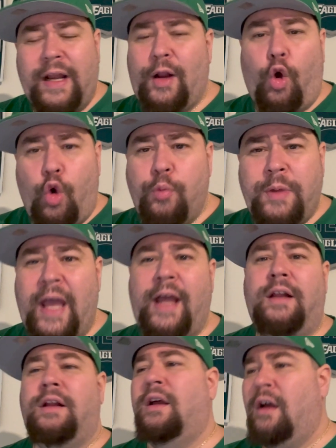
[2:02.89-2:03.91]
at home
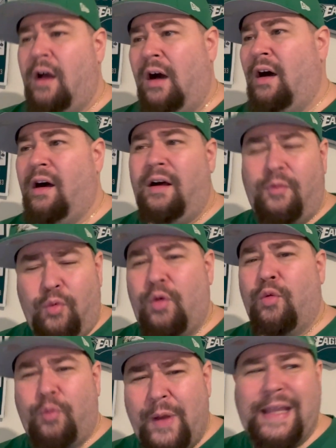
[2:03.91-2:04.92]
yet. We're
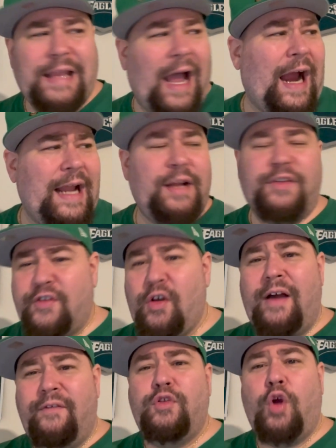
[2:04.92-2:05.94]
week 9 and still
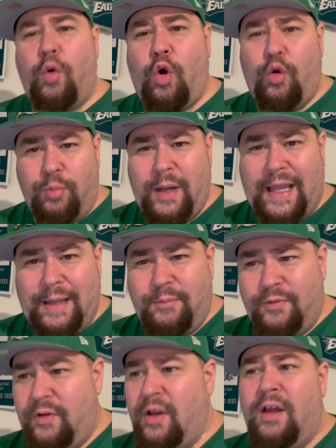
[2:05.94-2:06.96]
have no home
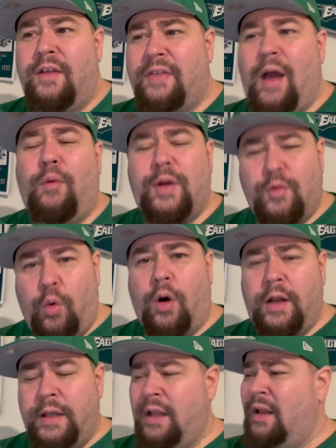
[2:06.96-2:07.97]
games that we
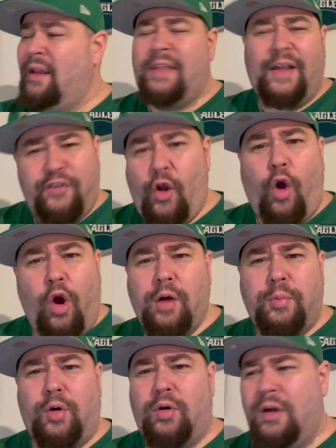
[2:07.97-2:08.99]
won. That's
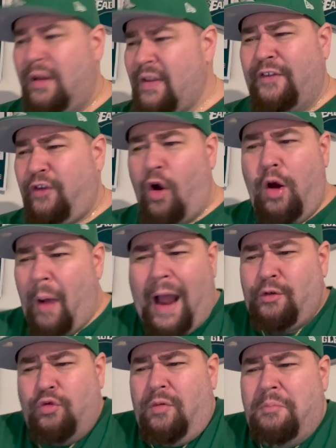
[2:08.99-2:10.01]
horrible. I
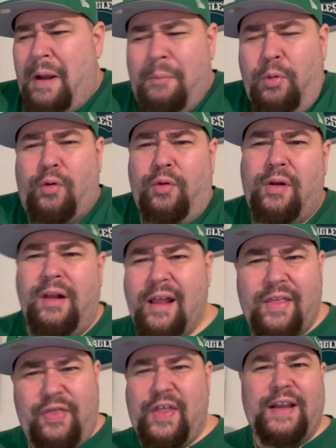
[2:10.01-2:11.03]
don't remember
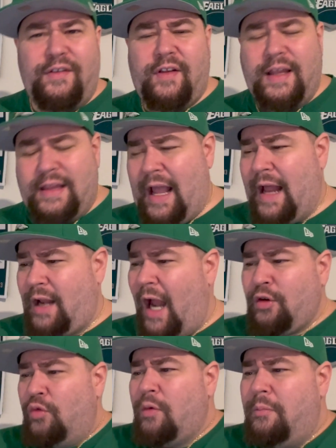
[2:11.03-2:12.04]
things like that. I
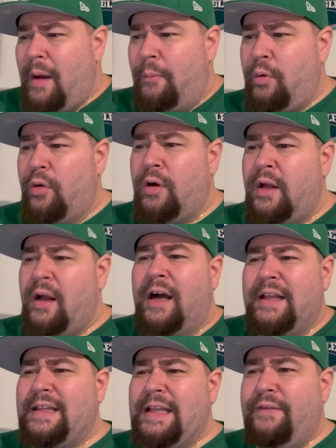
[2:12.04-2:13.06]
don't remember a
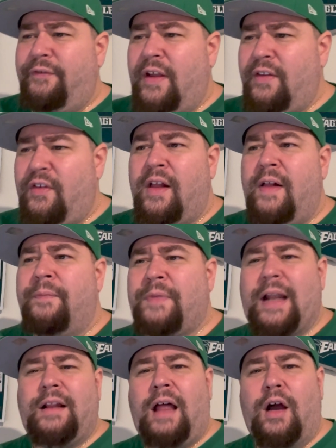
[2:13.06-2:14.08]
defense
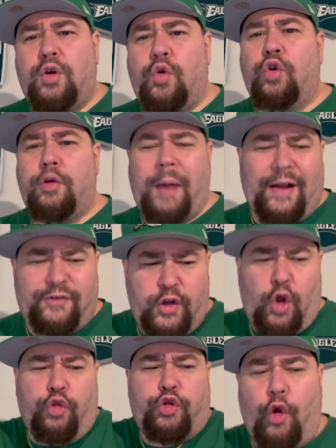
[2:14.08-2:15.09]
that allowed quarterbacks to
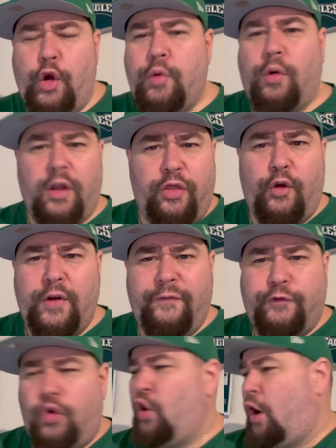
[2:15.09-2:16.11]
go 31 of
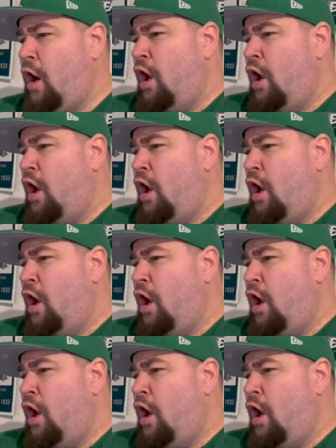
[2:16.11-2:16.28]
34,